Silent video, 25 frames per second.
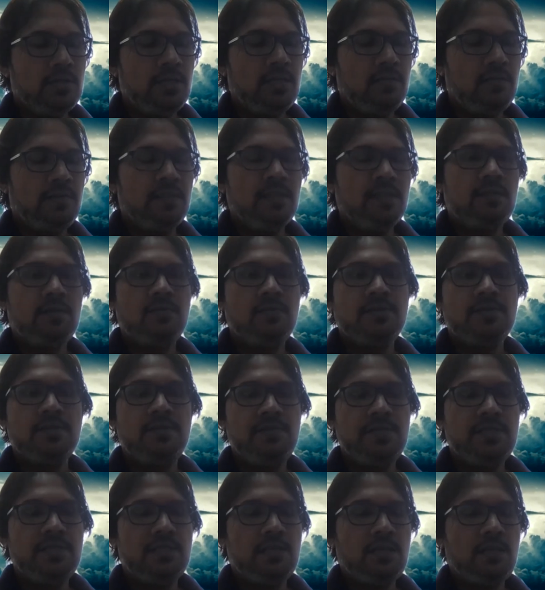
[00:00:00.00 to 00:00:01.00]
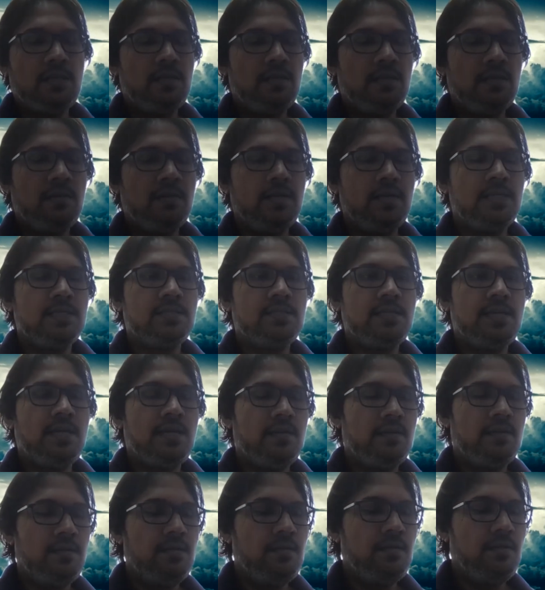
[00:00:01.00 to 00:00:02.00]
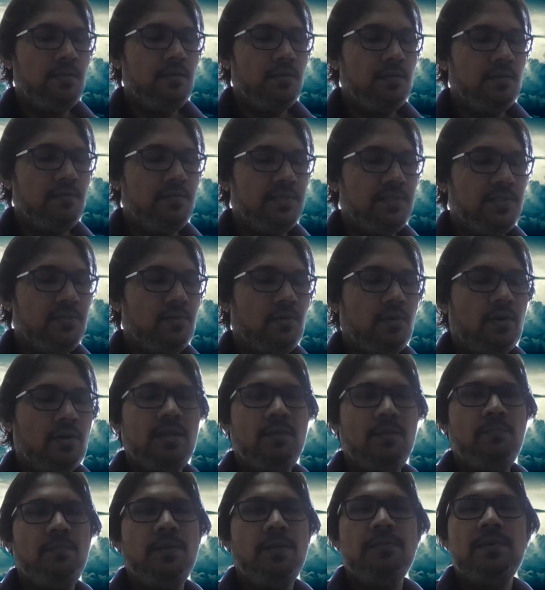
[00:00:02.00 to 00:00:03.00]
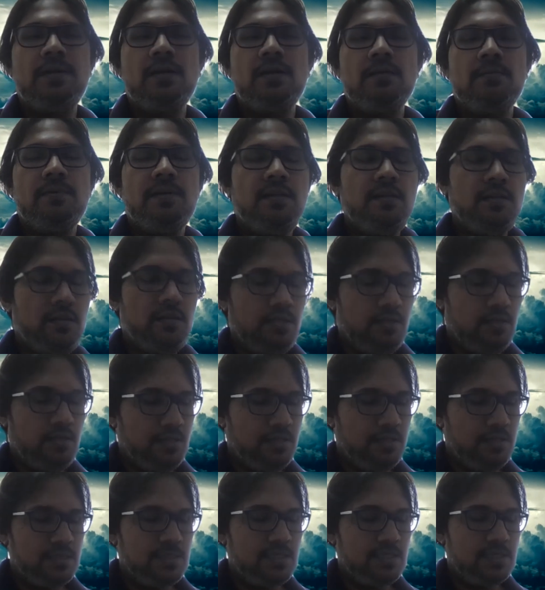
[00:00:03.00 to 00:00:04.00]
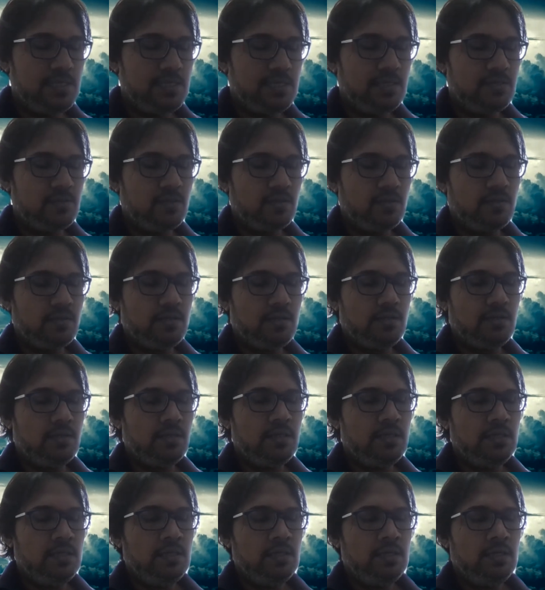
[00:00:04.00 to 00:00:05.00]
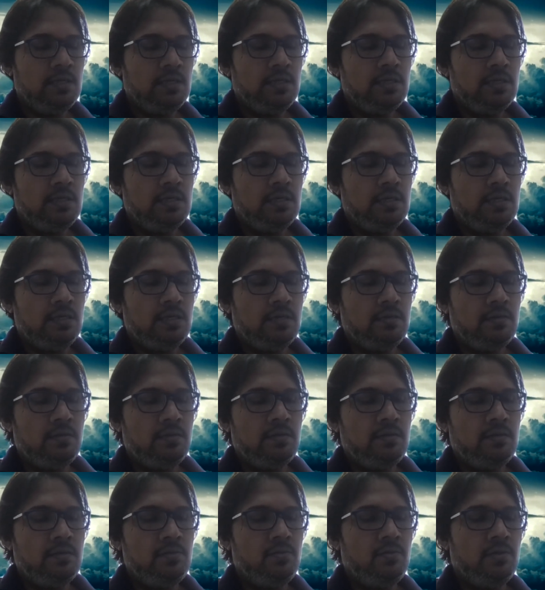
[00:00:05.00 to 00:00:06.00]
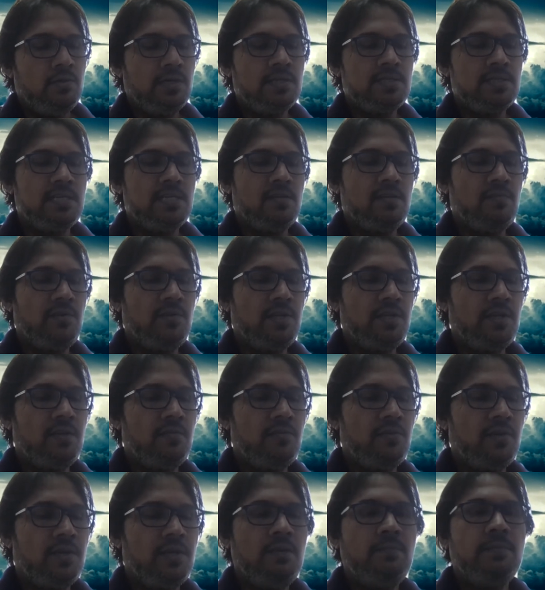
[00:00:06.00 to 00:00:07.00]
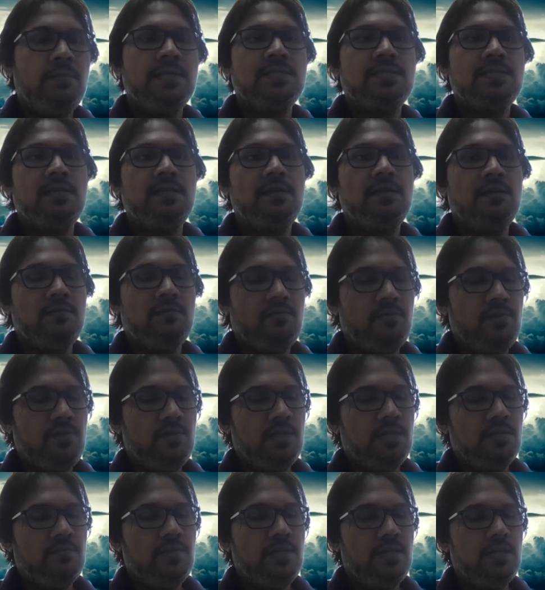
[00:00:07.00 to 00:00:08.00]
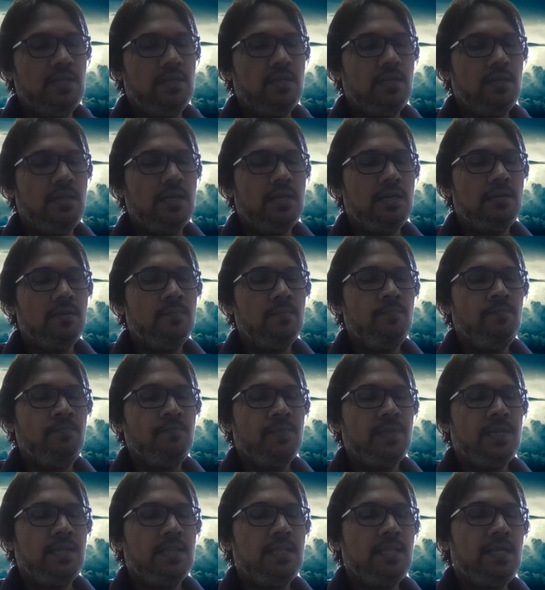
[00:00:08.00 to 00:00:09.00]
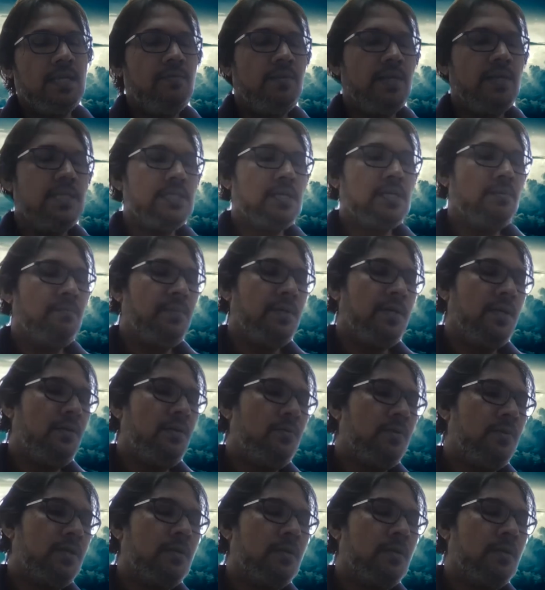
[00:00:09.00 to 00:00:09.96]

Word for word: 31000, which is another great standard, which is not implementable in, in a sense that like it's not, uh, uh, you don't get a certificate for it, but still we'll, we'll learn that. And then we are jumping into a